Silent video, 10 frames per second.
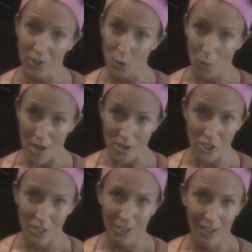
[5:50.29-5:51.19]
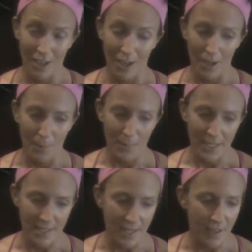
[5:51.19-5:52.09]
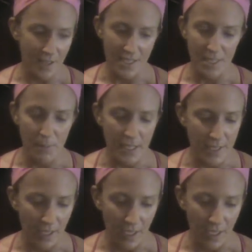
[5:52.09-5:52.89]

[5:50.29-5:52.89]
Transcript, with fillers: to watch um, because I think it's amazing.